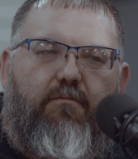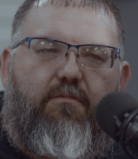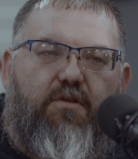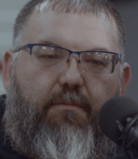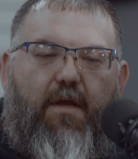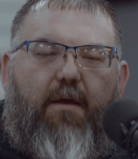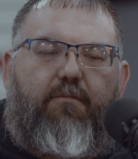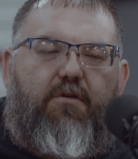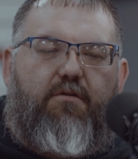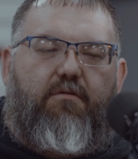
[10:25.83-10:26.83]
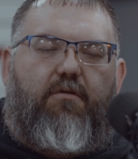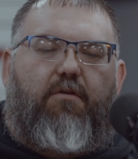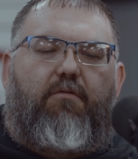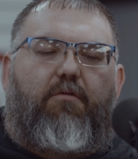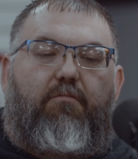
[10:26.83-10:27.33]
sometimes just
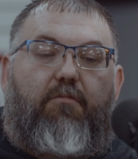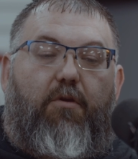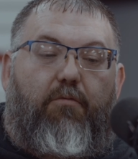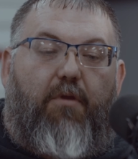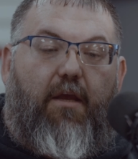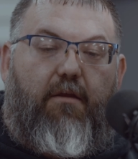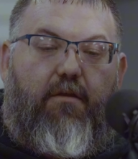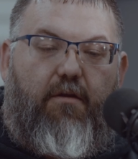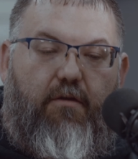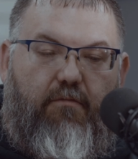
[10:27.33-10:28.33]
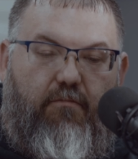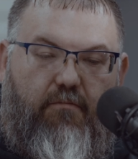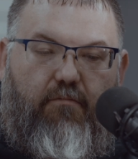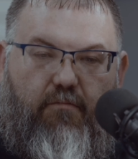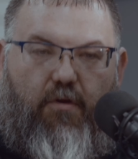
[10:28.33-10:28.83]
you think that
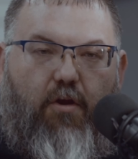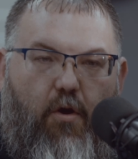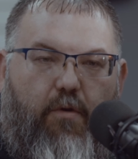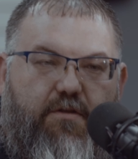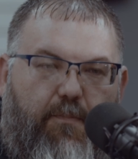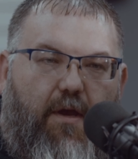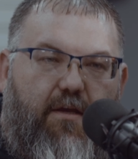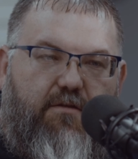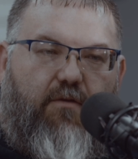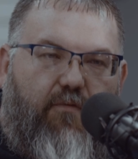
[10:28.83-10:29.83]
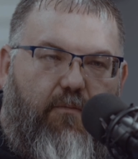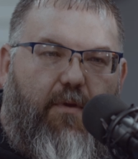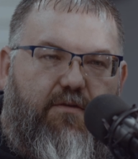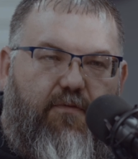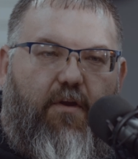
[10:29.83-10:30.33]
you know what's best and for
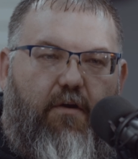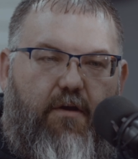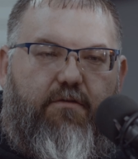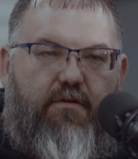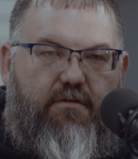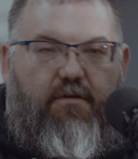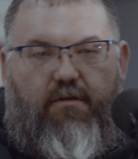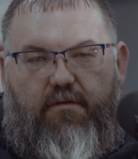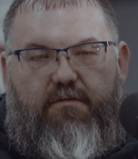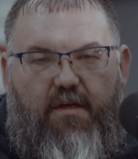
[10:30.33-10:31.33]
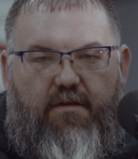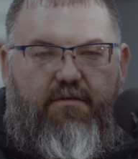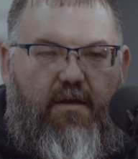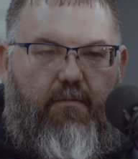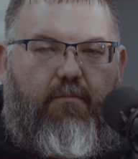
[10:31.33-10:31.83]
best for their interest, and
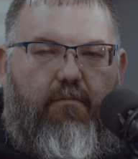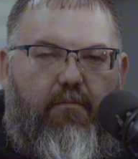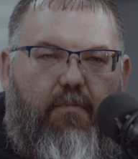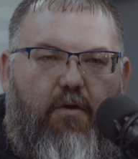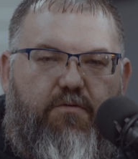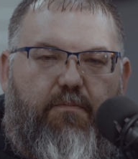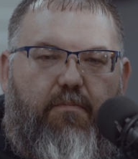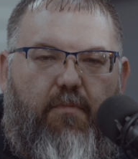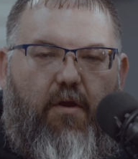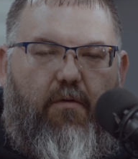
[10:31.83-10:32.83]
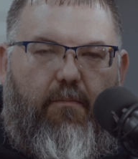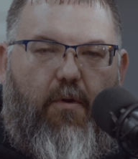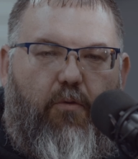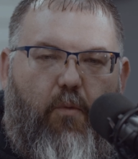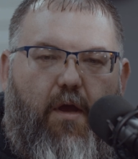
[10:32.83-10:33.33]
same goes
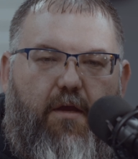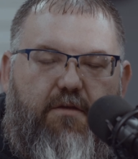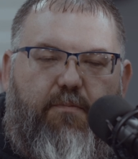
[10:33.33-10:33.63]
both ways.